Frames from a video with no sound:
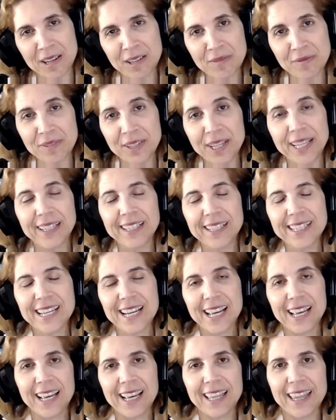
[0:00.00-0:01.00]
field.
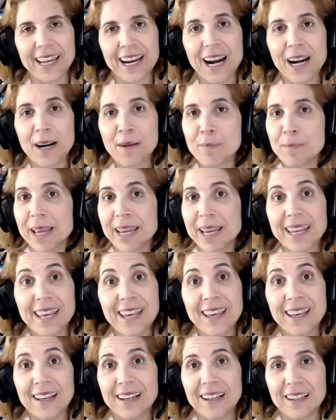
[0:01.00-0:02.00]
There are
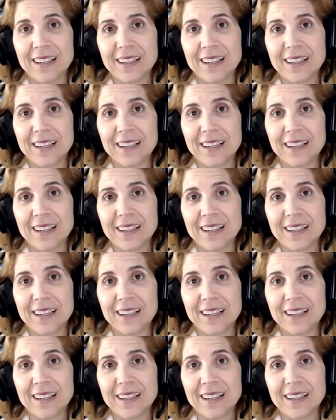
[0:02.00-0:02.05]
many